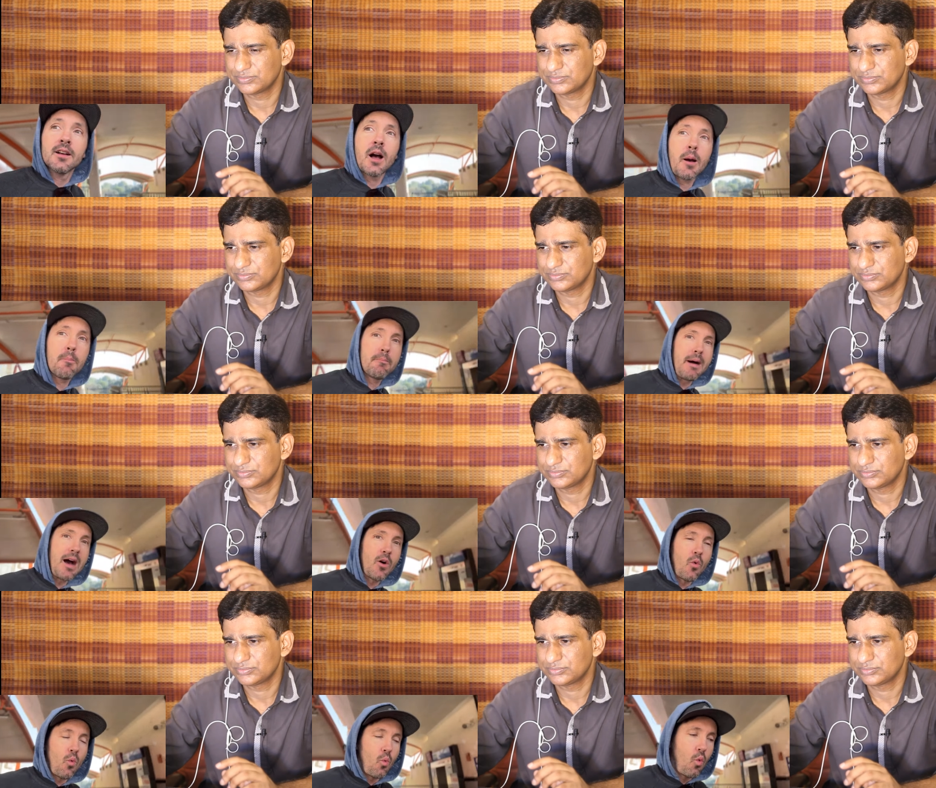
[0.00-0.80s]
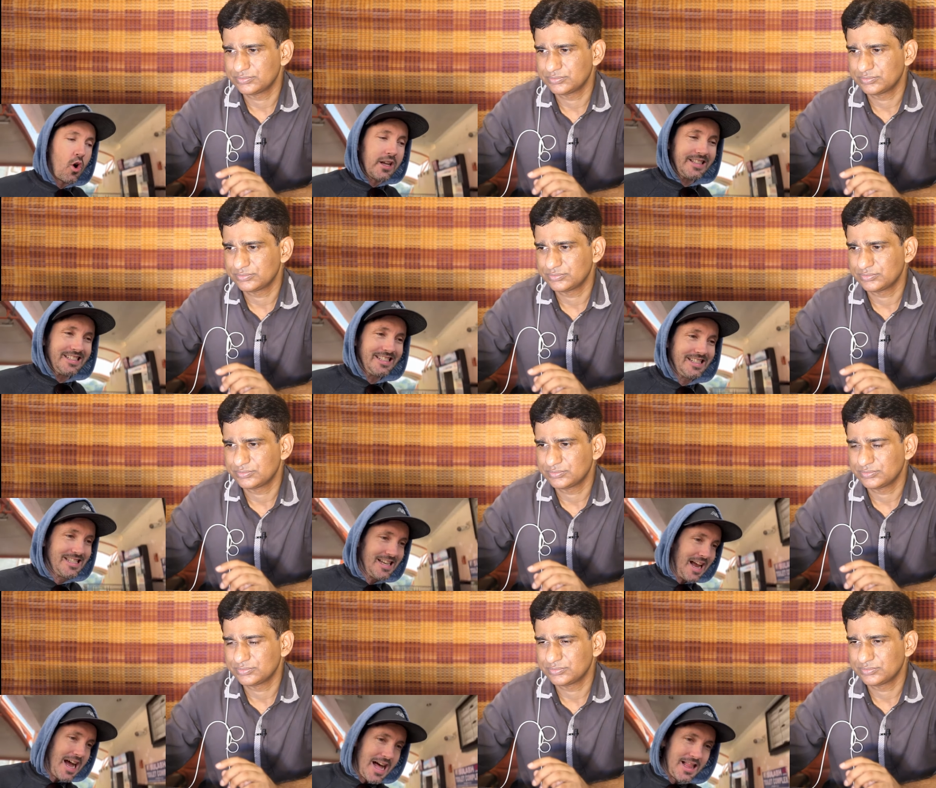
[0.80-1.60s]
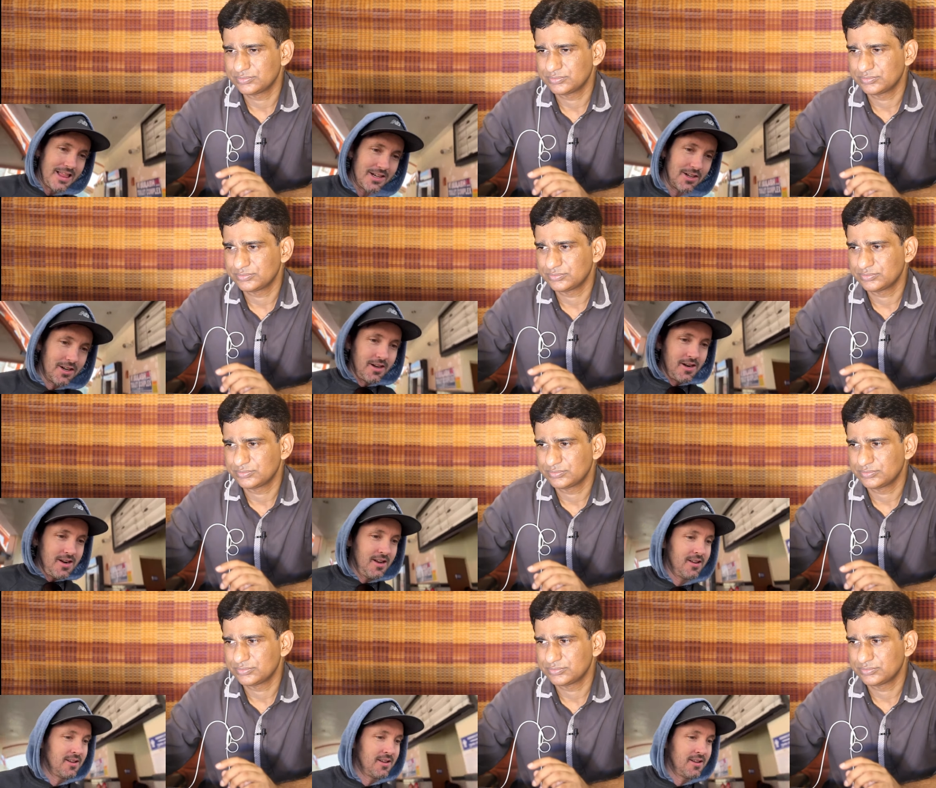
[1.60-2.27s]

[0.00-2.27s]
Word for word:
Speaker 1: about $1.